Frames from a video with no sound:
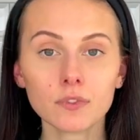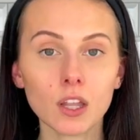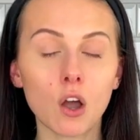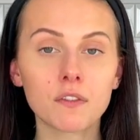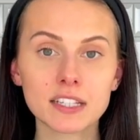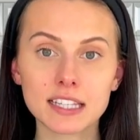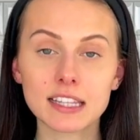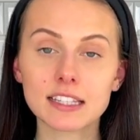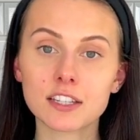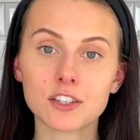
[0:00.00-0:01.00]
Obviously
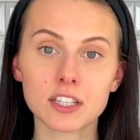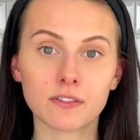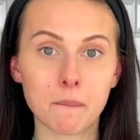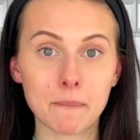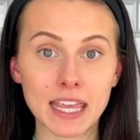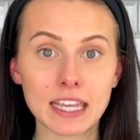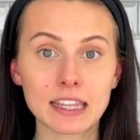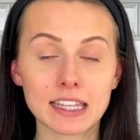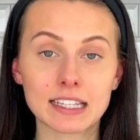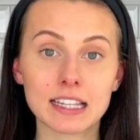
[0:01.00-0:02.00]
this is just for me,
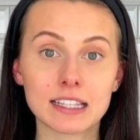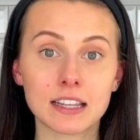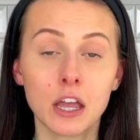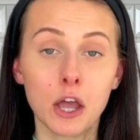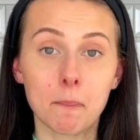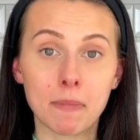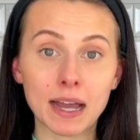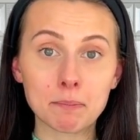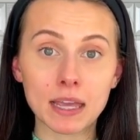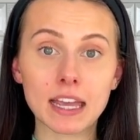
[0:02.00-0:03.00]
this is my
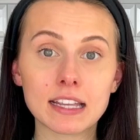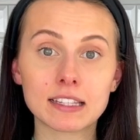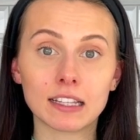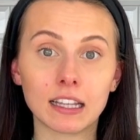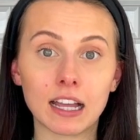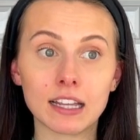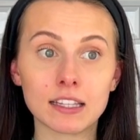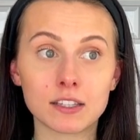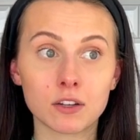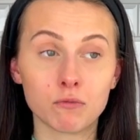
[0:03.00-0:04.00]

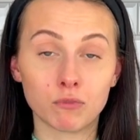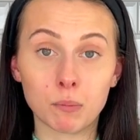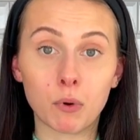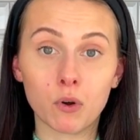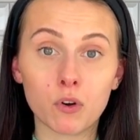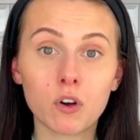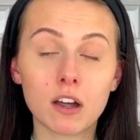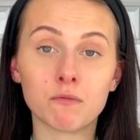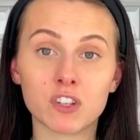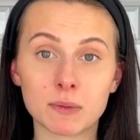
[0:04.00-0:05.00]
personalised report
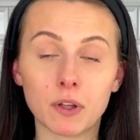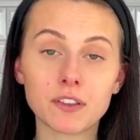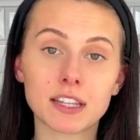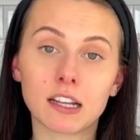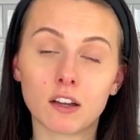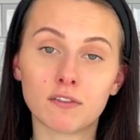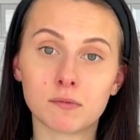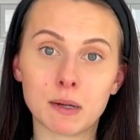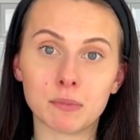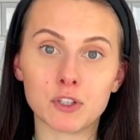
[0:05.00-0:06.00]
and response that I got from
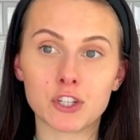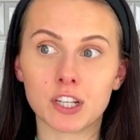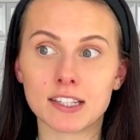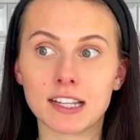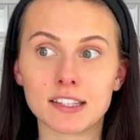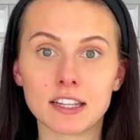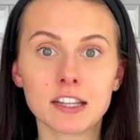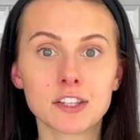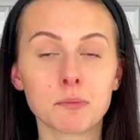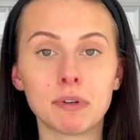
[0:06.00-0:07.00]
my blood sugar sensor,
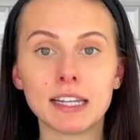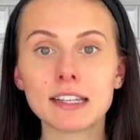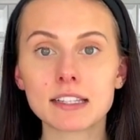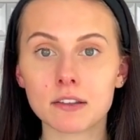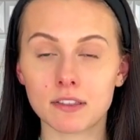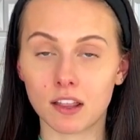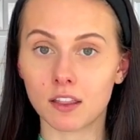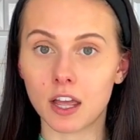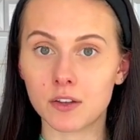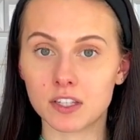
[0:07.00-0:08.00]
so please don't think
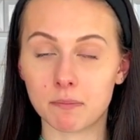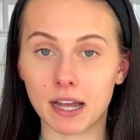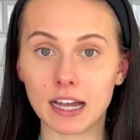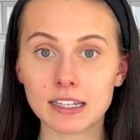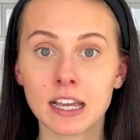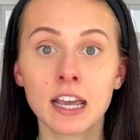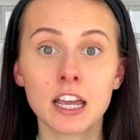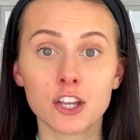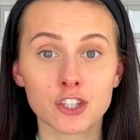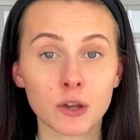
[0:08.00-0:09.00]
that oats are bad.
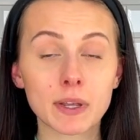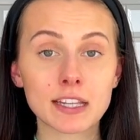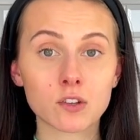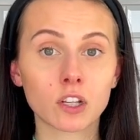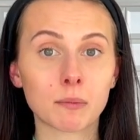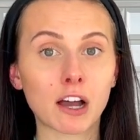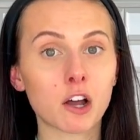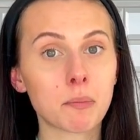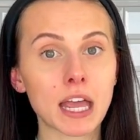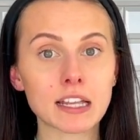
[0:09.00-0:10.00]
ZOE is all about a
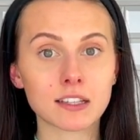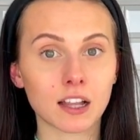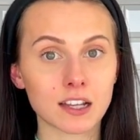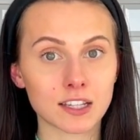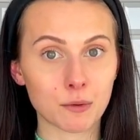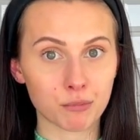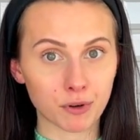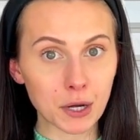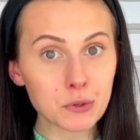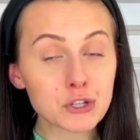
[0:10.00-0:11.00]
personalised
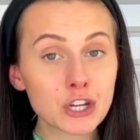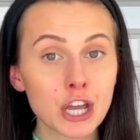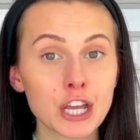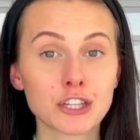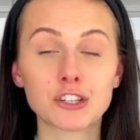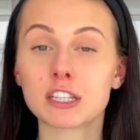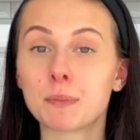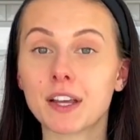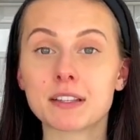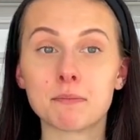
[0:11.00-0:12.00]
approach, so just
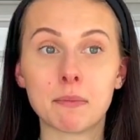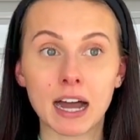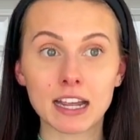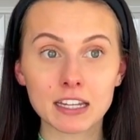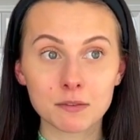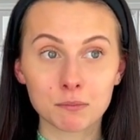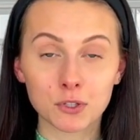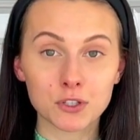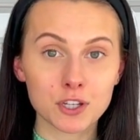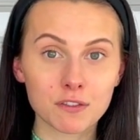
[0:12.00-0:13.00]
because my
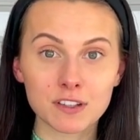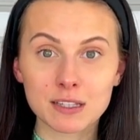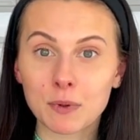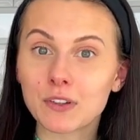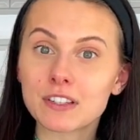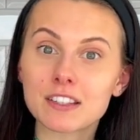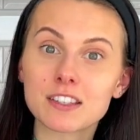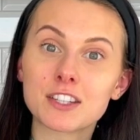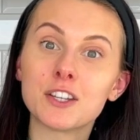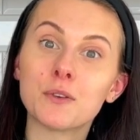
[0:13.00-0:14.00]
blood sugar response
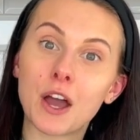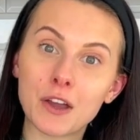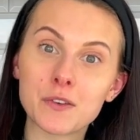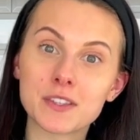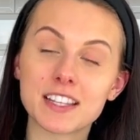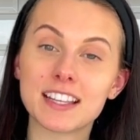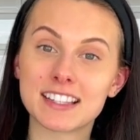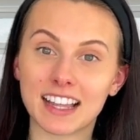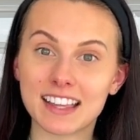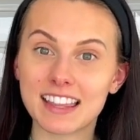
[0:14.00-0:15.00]
to oats is
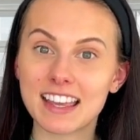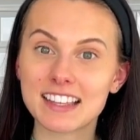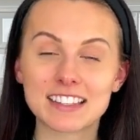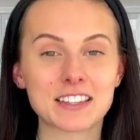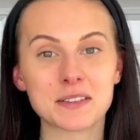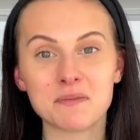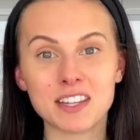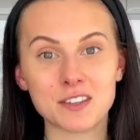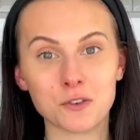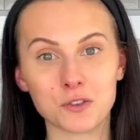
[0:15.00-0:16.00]
like this doesn't
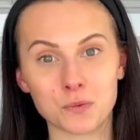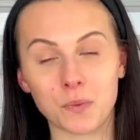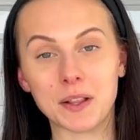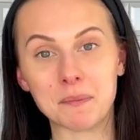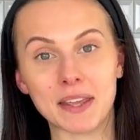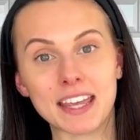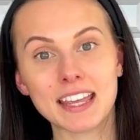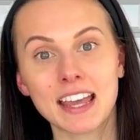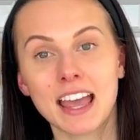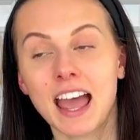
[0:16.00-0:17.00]
mean yours will be.